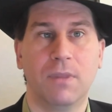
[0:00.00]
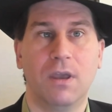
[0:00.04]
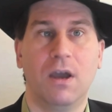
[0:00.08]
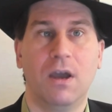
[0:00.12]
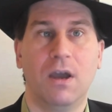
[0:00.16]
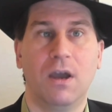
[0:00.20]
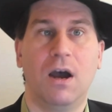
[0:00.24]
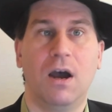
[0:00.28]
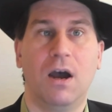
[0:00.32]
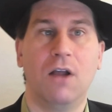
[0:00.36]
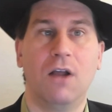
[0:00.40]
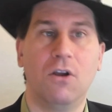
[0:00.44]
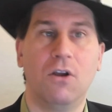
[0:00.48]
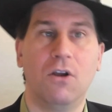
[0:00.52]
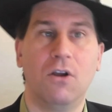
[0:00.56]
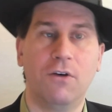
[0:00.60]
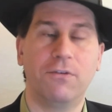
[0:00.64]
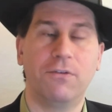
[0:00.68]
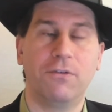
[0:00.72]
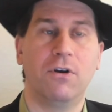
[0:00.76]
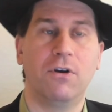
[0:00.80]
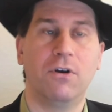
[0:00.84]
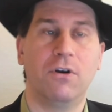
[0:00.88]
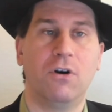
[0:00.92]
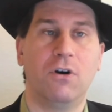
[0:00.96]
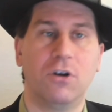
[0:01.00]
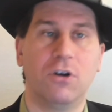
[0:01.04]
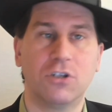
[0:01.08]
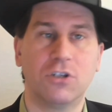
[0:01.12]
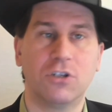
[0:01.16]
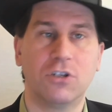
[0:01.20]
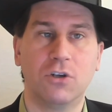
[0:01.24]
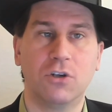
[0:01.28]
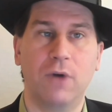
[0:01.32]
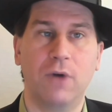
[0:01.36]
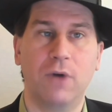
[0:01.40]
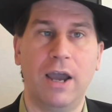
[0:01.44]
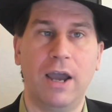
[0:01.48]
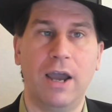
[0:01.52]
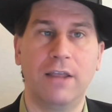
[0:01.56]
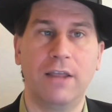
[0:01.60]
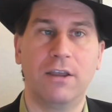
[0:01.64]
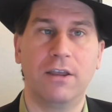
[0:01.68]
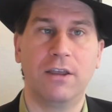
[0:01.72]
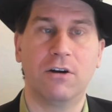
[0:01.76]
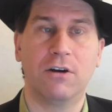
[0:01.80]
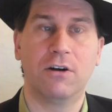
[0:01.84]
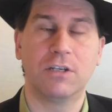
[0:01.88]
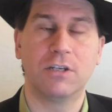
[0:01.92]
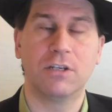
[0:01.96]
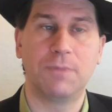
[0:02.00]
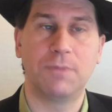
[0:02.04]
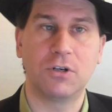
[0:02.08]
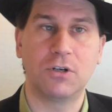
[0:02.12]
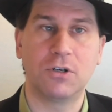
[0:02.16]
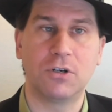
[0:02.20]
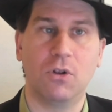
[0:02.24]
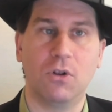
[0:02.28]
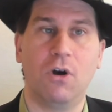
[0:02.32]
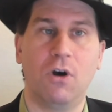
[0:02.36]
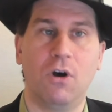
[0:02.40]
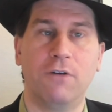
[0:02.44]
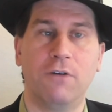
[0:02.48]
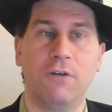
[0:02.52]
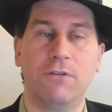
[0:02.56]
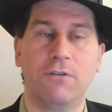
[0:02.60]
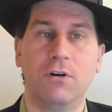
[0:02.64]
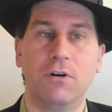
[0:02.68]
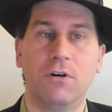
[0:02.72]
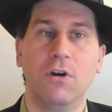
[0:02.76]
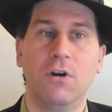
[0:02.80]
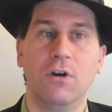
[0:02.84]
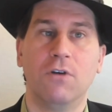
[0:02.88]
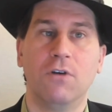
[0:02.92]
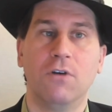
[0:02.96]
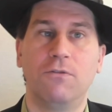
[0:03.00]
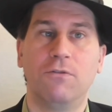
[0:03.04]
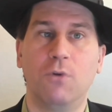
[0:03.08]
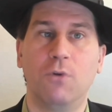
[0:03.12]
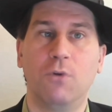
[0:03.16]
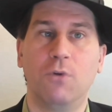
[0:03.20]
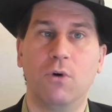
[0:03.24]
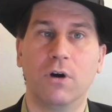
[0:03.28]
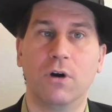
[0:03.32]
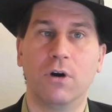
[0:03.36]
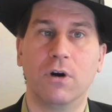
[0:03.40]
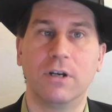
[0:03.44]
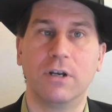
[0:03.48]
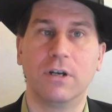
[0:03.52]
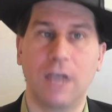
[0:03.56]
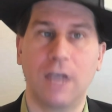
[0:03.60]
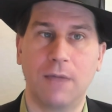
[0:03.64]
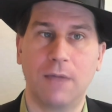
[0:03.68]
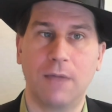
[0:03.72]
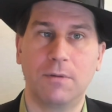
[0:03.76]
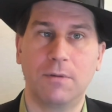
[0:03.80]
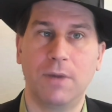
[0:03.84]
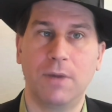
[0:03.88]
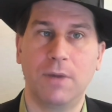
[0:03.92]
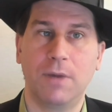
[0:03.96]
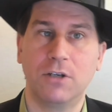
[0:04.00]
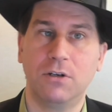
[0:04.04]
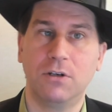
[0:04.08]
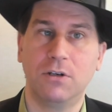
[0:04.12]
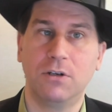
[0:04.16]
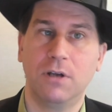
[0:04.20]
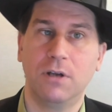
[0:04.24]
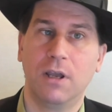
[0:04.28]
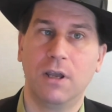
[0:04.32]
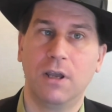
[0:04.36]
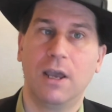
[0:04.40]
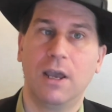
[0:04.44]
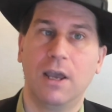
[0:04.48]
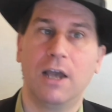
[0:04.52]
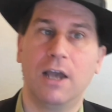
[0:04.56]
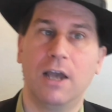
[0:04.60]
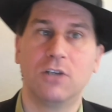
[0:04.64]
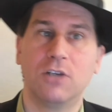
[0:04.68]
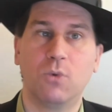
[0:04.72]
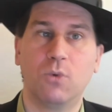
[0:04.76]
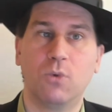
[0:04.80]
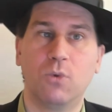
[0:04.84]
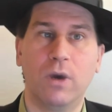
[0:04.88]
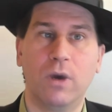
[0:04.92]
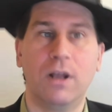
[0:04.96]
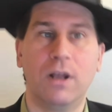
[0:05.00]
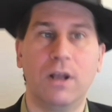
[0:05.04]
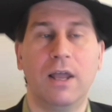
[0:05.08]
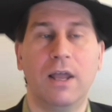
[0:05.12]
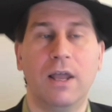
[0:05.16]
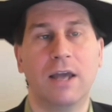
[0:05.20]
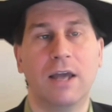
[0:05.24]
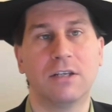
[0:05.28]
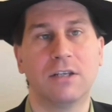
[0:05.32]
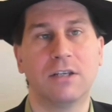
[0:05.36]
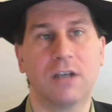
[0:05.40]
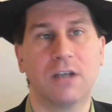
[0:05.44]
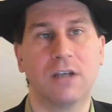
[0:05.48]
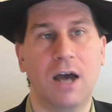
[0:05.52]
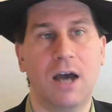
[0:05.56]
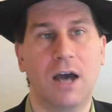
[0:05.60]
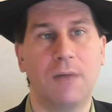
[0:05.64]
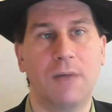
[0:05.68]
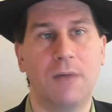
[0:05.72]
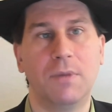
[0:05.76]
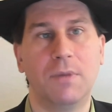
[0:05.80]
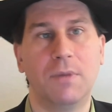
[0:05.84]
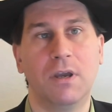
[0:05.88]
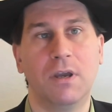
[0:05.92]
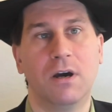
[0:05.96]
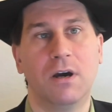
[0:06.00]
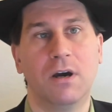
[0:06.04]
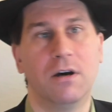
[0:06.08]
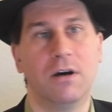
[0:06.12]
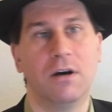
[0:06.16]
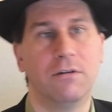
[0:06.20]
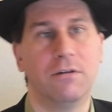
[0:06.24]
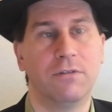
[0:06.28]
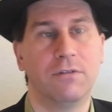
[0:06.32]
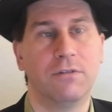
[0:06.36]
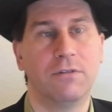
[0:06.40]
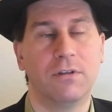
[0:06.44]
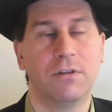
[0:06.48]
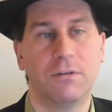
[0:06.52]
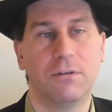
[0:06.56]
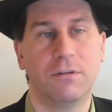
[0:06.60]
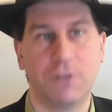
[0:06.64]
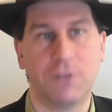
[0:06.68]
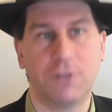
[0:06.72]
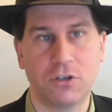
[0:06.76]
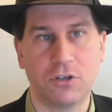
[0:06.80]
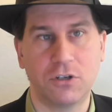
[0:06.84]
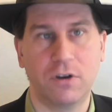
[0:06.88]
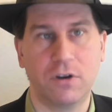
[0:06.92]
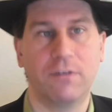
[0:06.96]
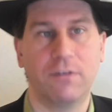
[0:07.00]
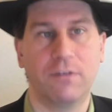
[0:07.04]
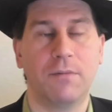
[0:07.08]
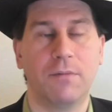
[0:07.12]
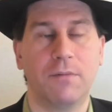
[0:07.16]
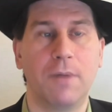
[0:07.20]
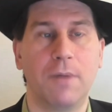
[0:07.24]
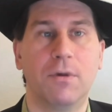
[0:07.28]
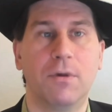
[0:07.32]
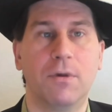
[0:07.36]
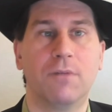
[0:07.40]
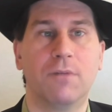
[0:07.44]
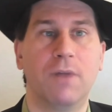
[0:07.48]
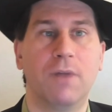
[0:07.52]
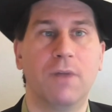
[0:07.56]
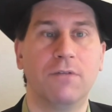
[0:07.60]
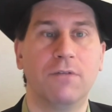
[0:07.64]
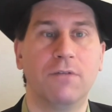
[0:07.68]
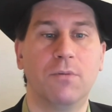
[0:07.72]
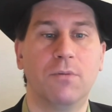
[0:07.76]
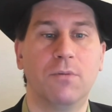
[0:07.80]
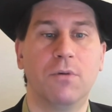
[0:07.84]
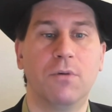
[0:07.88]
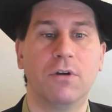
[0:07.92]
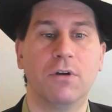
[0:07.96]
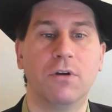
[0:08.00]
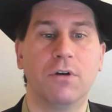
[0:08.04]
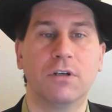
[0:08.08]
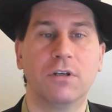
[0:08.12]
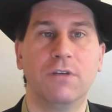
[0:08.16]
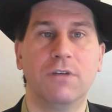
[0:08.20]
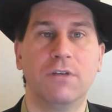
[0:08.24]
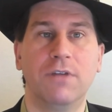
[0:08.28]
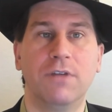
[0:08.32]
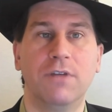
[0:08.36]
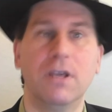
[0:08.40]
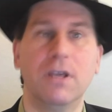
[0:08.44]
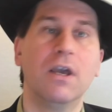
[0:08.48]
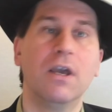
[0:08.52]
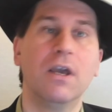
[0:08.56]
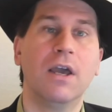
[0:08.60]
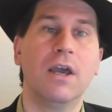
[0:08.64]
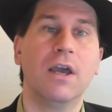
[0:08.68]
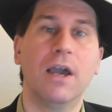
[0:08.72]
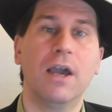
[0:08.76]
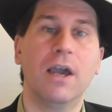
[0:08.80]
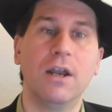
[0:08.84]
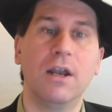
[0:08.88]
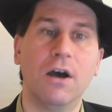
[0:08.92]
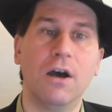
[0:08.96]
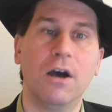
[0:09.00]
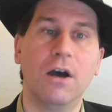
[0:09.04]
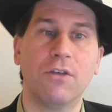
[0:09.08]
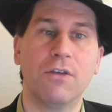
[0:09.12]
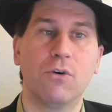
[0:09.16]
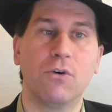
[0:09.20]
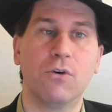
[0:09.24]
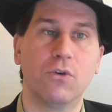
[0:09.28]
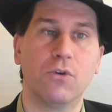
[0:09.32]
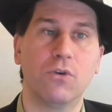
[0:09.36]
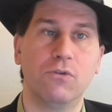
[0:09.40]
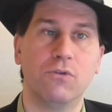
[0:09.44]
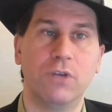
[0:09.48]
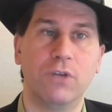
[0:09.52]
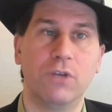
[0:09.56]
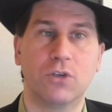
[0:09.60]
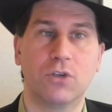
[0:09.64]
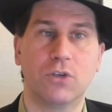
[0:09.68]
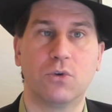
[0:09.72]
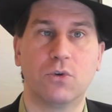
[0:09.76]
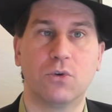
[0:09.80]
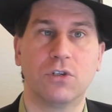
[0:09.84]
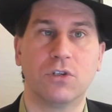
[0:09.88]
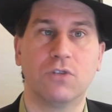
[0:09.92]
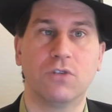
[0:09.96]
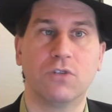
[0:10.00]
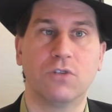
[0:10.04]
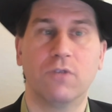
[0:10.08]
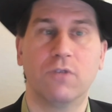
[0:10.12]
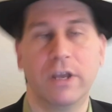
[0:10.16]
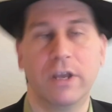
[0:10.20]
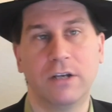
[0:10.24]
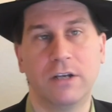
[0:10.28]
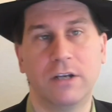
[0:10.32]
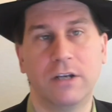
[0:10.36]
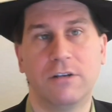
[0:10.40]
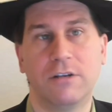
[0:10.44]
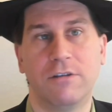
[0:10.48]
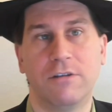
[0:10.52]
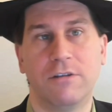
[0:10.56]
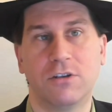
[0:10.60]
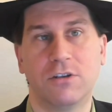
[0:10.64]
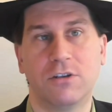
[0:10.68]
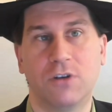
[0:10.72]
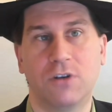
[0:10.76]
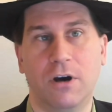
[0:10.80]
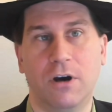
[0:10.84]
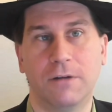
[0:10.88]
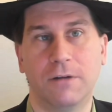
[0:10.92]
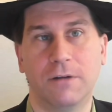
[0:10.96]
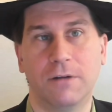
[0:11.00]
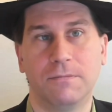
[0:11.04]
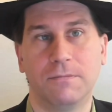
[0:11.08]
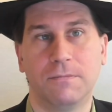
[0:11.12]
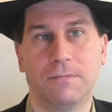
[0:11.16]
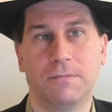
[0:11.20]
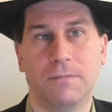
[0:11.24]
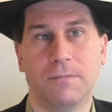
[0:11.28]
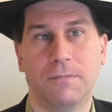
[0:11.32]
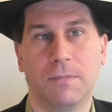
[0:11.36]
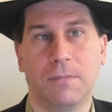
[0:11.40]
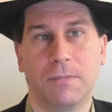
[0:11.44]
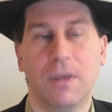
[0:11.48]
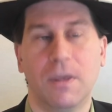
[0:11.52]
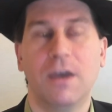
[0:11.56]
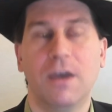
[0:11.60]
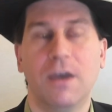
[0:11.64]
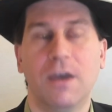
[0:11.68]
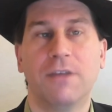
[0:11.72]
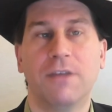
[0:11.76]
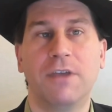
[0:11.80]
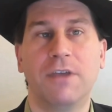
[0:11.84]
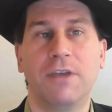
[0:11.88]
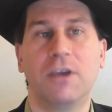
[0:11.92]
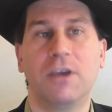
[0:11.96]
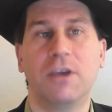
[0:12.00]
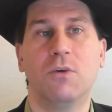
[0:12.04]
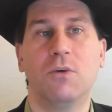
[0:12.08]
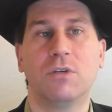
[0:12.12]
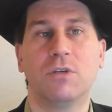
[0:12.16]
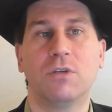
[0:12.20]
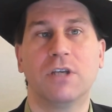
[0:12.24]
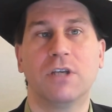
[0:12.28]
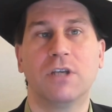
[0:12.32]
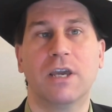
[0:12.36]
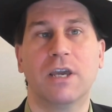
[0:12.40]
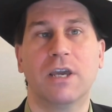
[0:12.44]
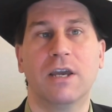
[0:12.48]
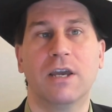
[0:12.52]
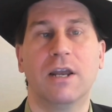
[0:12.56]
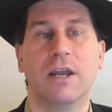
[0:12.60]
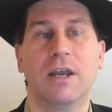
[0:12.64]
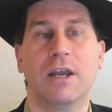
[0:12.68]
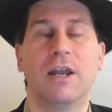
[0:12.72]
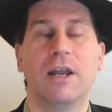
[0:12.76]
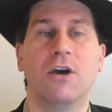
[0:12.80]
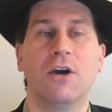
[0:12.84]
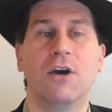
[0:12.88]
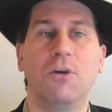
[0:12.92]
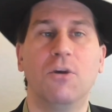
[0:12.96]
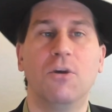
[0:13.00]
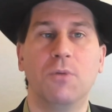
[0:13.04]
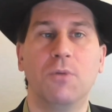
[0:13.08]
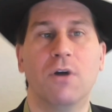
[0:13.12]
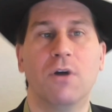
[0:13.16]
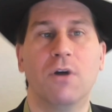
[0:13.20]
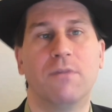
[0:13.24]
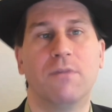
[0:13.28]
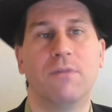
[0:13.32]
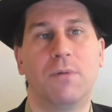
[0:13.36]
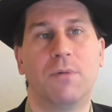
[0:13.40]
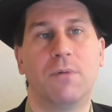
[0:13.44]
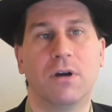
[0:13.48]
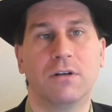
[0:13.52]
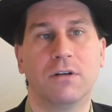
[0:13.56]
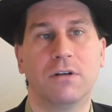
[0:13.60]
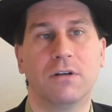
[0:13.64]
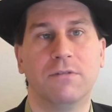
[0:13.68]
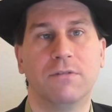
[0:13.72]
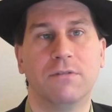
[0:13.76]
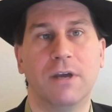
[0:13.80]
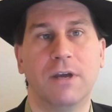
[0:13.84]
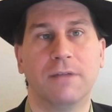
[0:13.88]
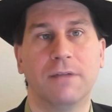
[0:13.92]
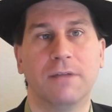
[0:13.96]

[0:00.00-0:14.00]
I'll also add there a special offer for Day Optimizer, as well as a copy of the first draft of my book, Mindful Productivity, and other resources related to this talk. Thank you once again, and I hope you have a productive day.